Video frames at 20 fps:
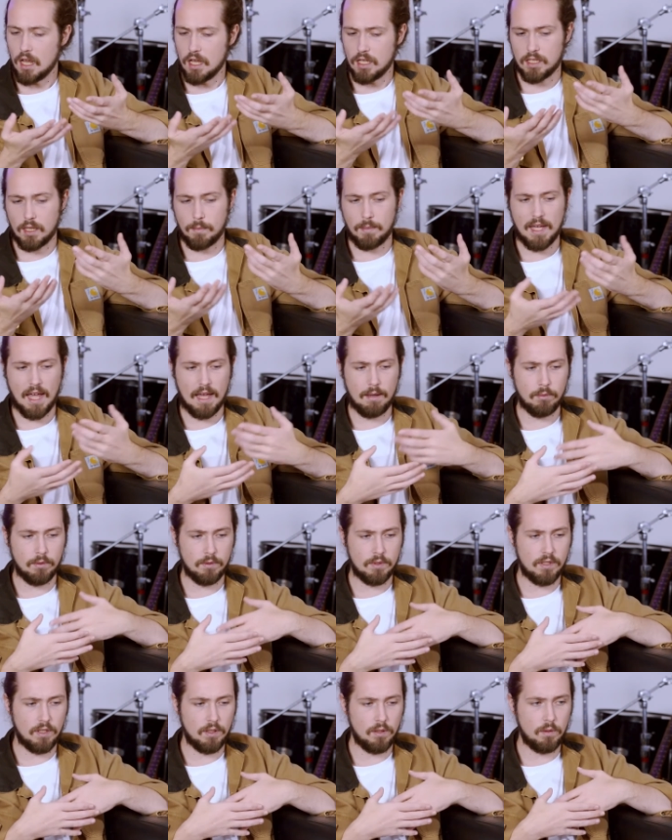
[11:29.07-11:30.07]
to be able
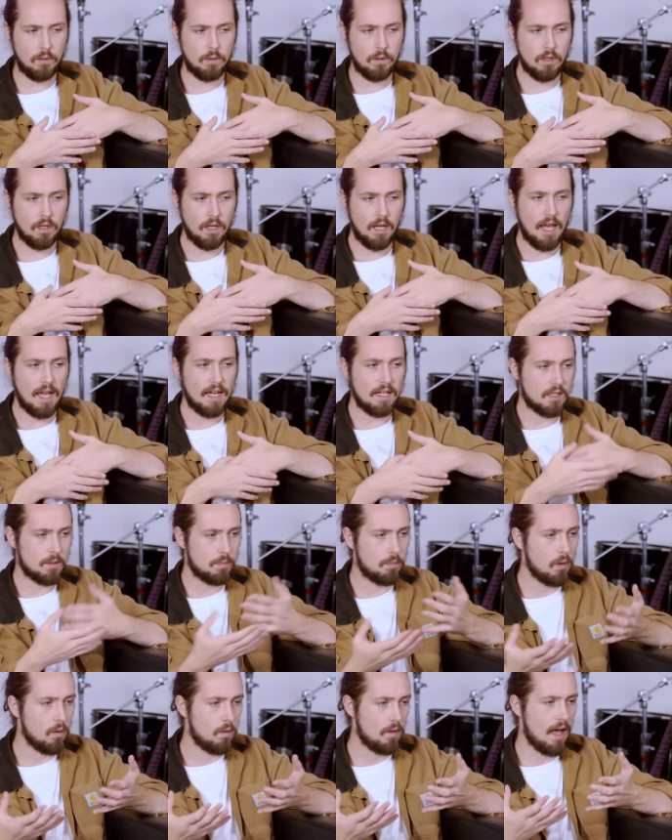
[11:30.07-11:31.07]
to
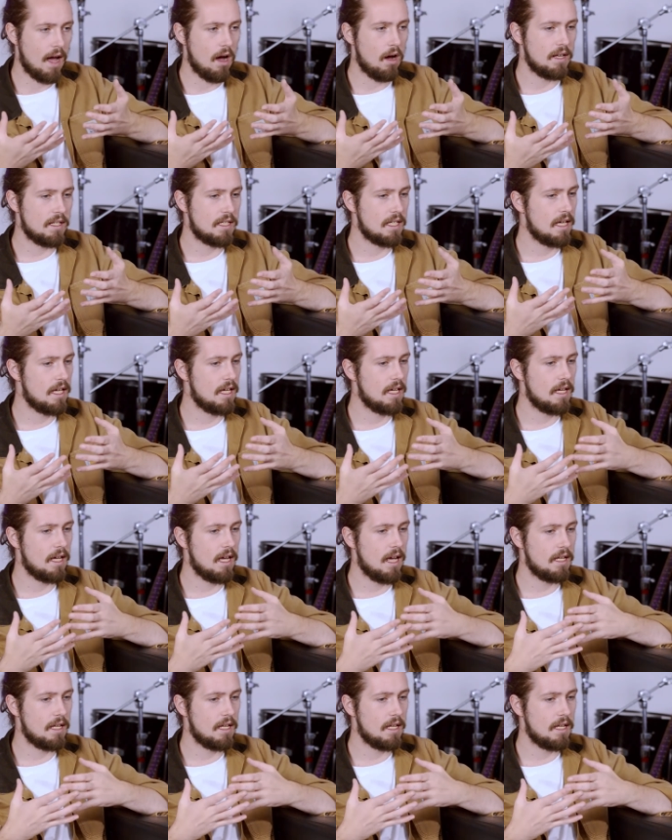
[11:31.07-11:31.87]
explore that idea